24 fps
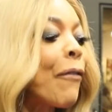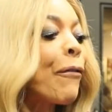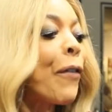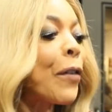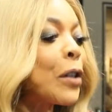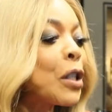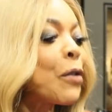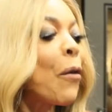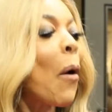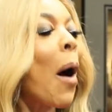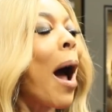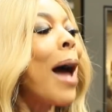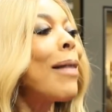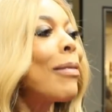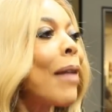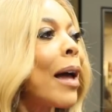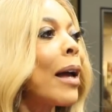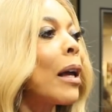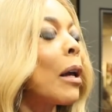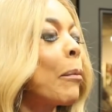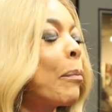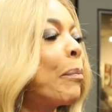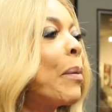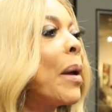First of all, I
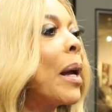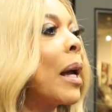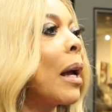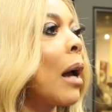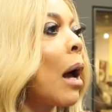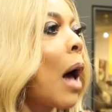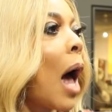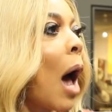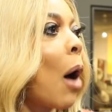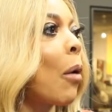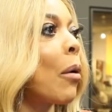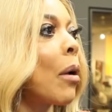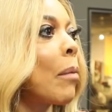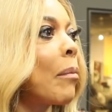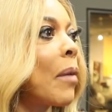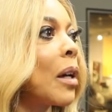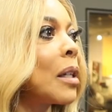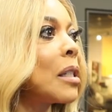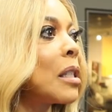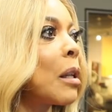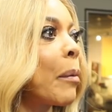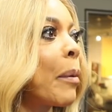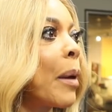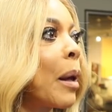like being out
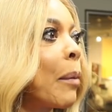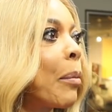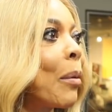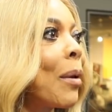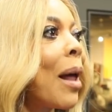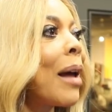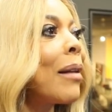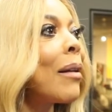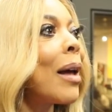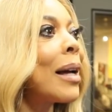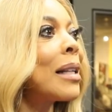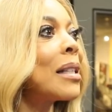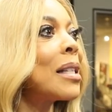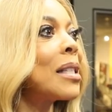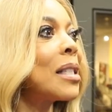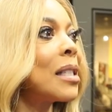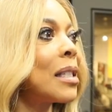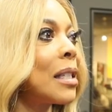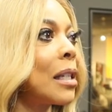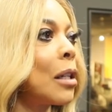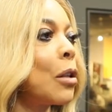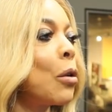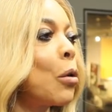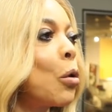amongst the people. I like to
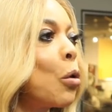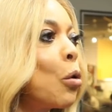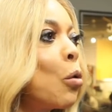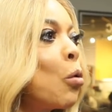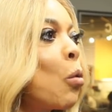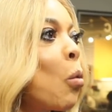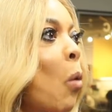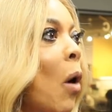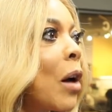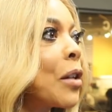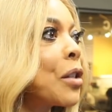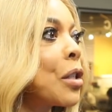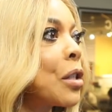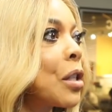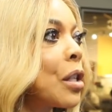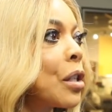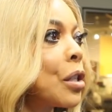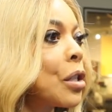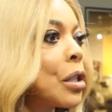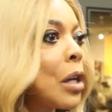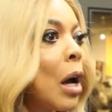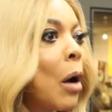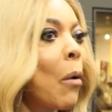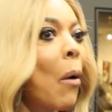see who watches
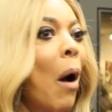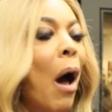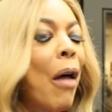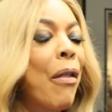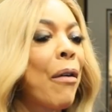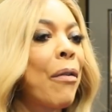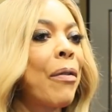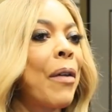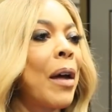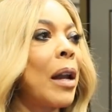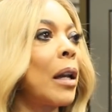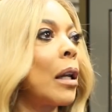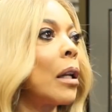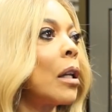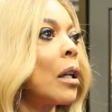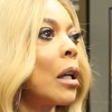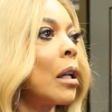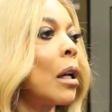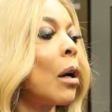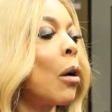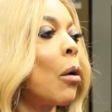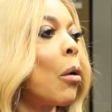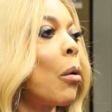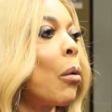the show, other than,
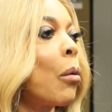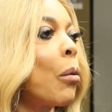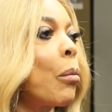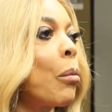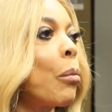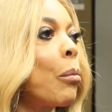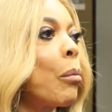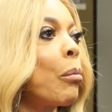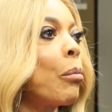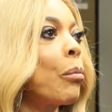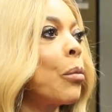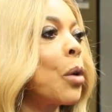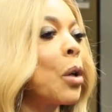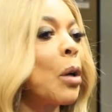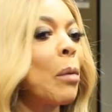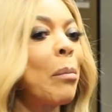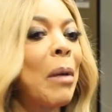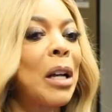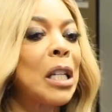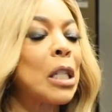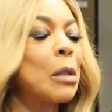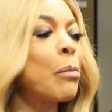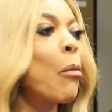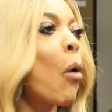
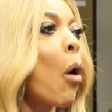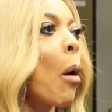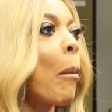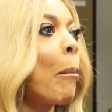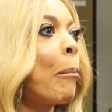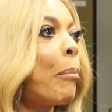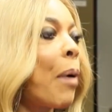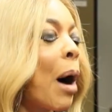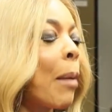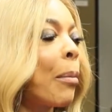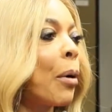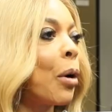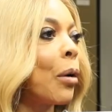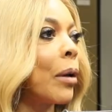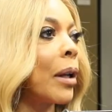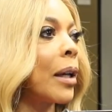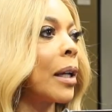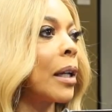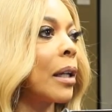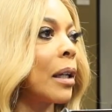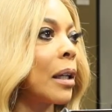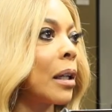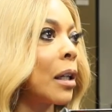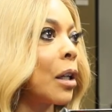my small bubble,
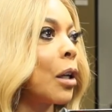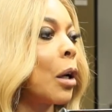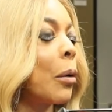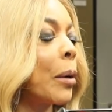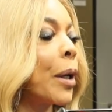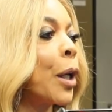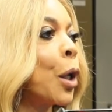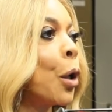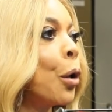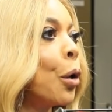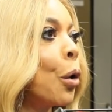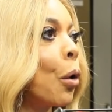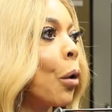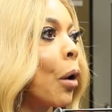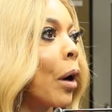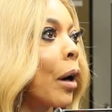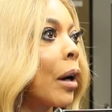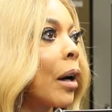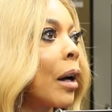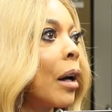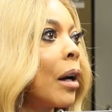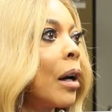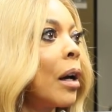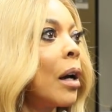in New
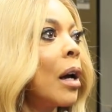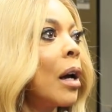York.